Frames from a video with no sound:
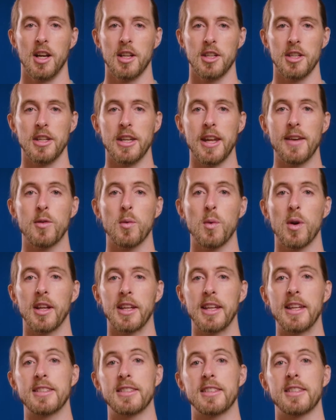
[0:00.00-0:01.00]
You never want to
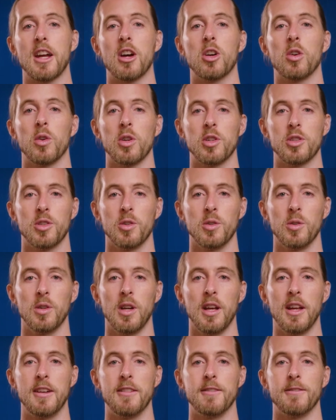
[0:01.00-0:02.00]
get stuck on a shoot
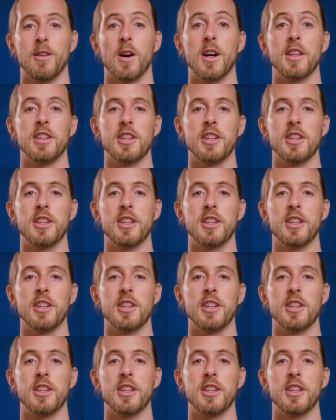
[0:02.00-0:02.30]
and find